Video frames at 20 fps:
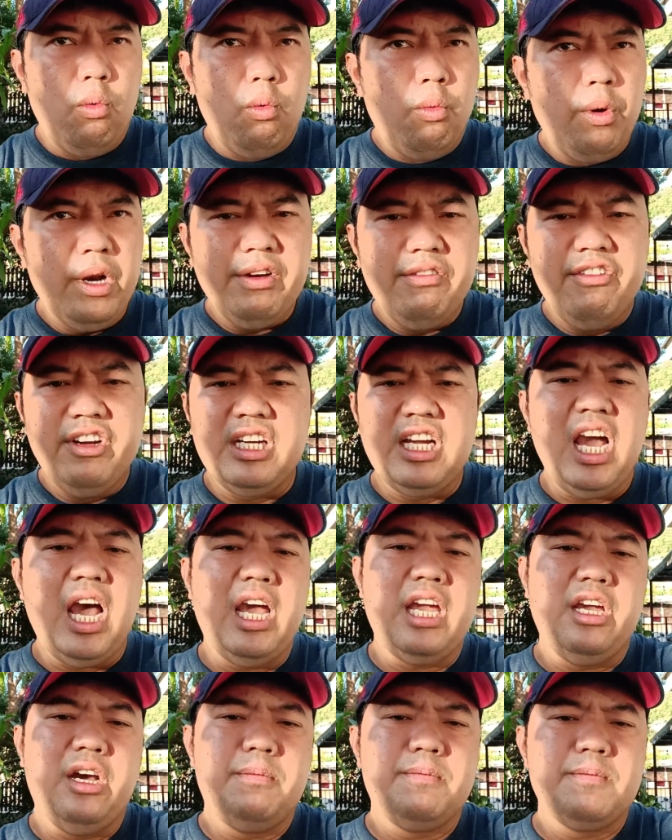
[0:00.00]
Whatever
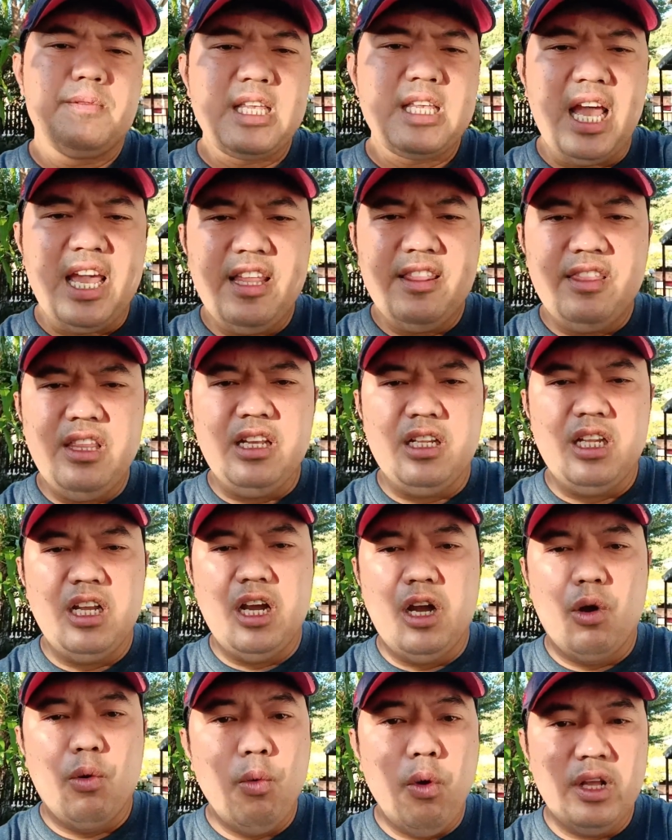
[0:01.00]
kind of scientist,
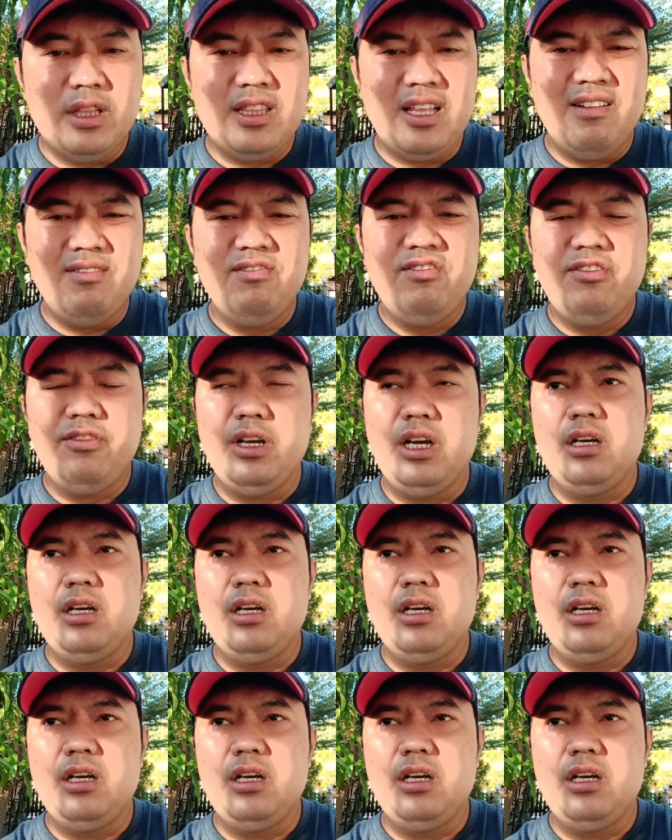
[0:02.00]
quantum,